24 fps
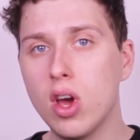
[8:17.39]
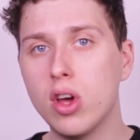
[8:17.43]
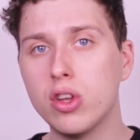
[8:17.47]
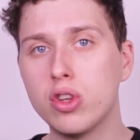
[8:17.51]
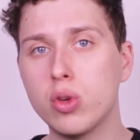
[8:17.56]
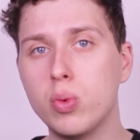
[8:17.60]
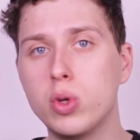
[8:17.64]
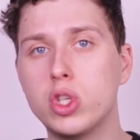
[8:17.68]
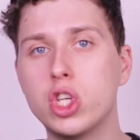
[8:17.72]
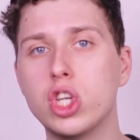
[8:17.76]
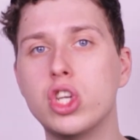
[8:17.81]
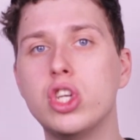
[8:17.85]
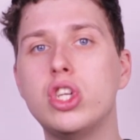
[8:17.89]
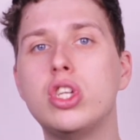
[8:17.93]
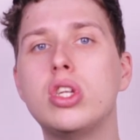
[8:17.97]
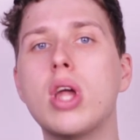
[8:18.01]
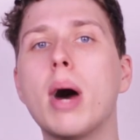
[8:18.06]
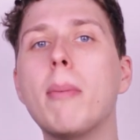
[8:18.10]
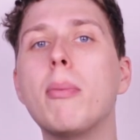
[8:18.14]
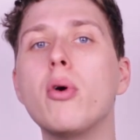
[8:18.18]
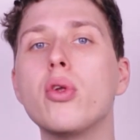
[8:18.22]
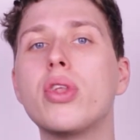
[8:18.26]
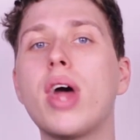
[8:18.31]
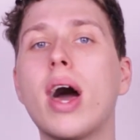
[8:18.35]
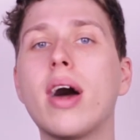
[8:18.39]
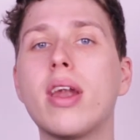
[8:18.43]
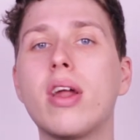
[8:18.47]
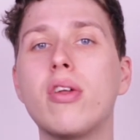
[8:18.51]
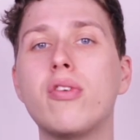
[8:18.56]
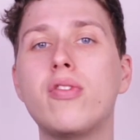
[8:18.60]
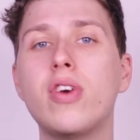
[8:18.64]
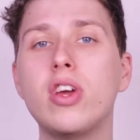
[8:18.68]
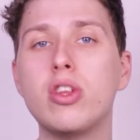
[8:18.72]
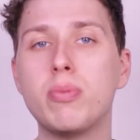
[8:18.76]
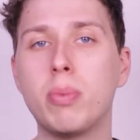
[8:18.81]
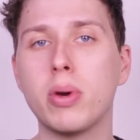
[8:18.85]
So we should double down on
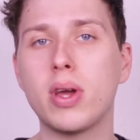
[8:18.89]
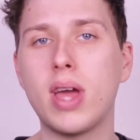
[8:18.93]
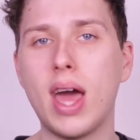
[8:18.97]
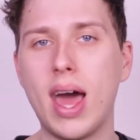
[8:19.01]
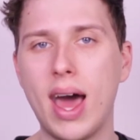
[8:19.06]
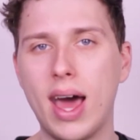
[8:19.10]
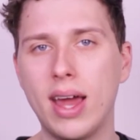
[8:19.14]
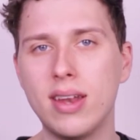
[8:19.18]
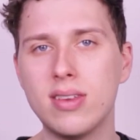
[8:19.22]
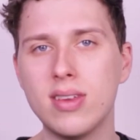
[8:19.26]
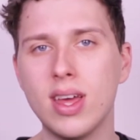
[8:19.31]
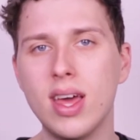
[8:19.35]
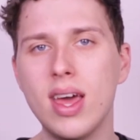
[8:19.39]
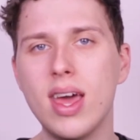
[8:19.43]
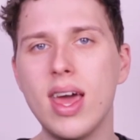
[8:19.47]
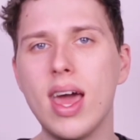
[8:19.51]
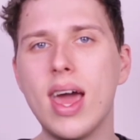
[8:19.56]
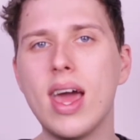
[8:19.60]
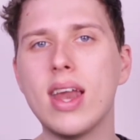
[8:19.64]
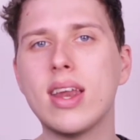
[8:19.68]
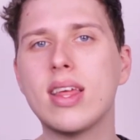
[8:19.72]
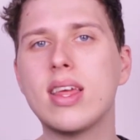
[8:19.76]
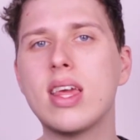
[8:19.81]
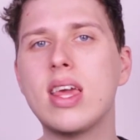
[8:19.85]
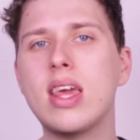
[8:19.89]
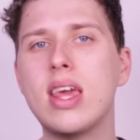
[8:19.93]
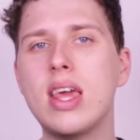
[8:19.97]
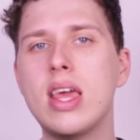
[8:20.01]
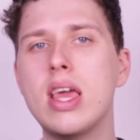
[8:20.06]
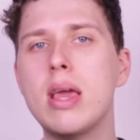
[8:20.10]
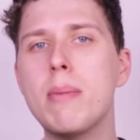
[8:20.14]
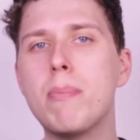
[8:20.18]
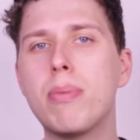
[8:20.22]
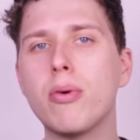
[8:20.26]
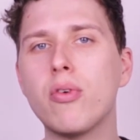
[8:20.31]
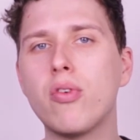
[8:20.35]
Facebook ads and
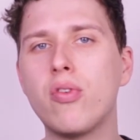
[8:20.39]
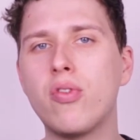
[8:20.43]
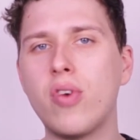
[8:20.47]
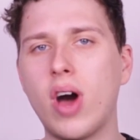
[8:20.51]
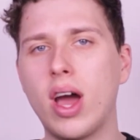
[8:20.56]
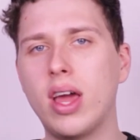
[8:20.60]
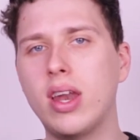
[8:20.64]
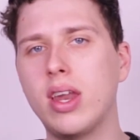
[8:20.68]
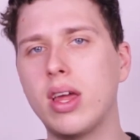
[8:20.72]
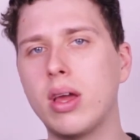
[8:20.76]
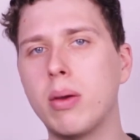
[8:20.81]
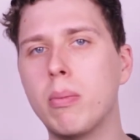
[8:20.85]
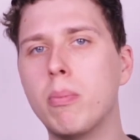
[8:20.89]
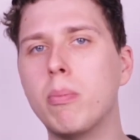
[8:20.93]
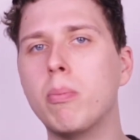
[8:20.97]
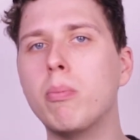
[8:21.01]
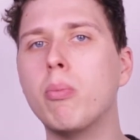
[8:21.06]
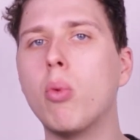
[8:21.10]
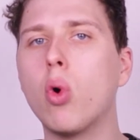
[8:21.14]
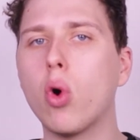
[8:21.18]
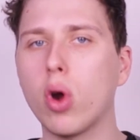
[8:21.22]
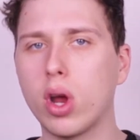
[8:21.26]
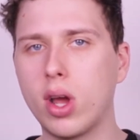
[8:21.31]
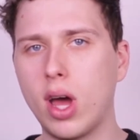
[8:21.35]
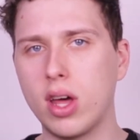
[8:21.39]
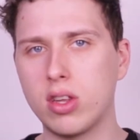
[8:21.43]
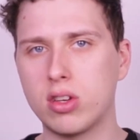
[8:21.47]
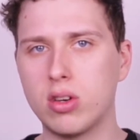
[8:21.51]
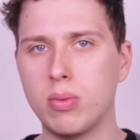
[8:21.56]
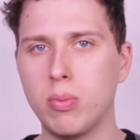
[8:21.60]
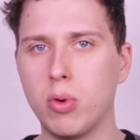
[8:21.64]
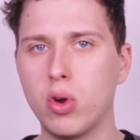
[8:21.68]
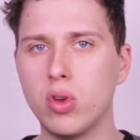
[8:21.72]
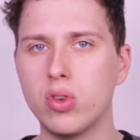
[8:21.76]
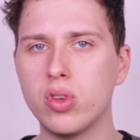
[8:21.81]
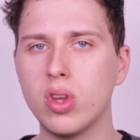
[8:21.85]
keep finding more
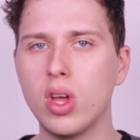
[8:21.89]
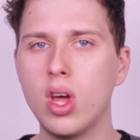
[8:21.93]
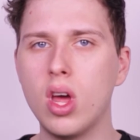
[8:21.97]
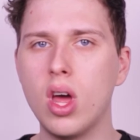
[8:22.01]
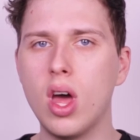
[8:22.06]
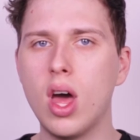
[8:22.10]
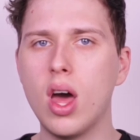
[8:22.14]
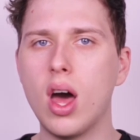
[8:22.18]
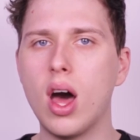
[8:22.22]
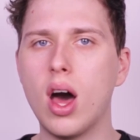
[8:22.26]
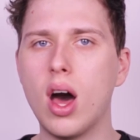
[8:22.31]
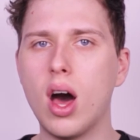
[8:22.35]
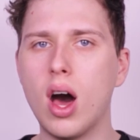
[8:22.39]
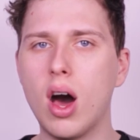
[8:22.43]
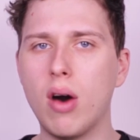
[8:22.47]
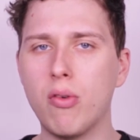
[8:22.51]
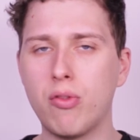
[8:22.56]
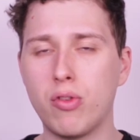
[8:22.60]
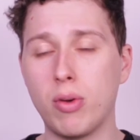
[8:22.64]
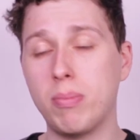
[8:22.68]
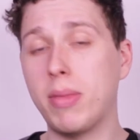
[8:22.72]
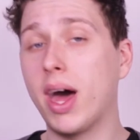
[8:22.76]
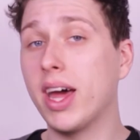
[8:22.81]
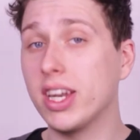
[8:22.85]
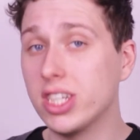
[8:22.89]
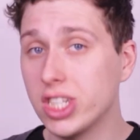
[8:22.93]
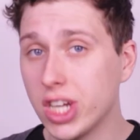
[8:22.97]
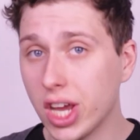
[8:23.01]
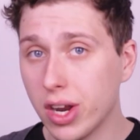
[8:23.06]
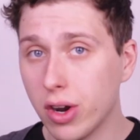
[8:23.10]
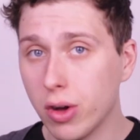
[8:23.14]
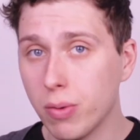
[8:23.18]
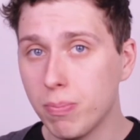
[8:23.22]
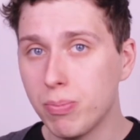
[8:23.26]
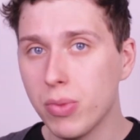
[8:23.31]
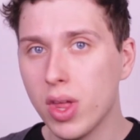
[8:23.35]
customers from that
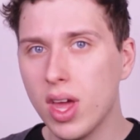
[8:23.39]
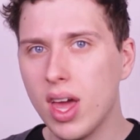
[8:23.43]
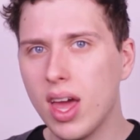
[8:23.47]
channel.